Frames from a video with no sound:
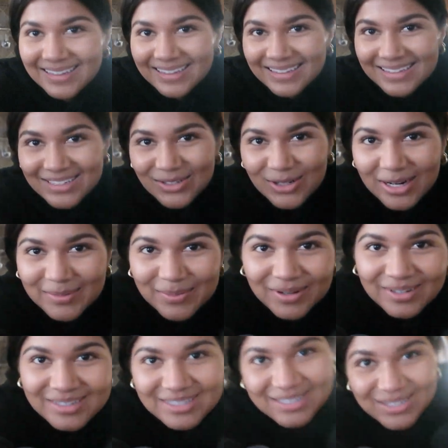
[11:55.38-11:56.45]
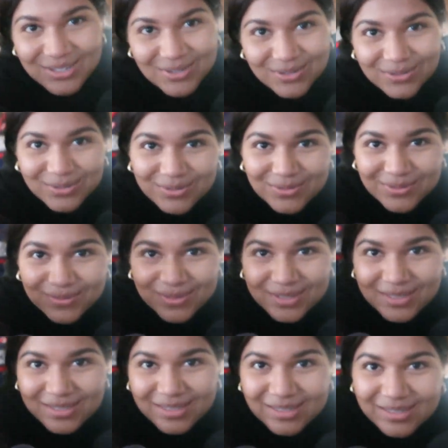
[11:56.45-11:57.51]
This tripod is too
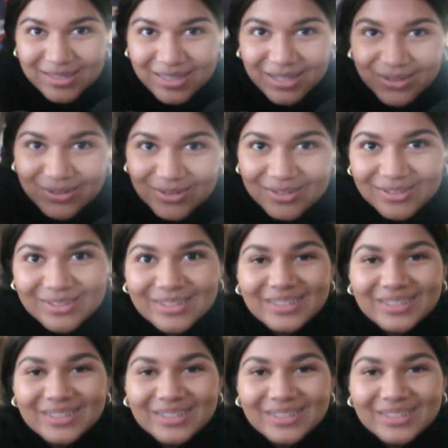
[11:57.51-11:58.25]
little.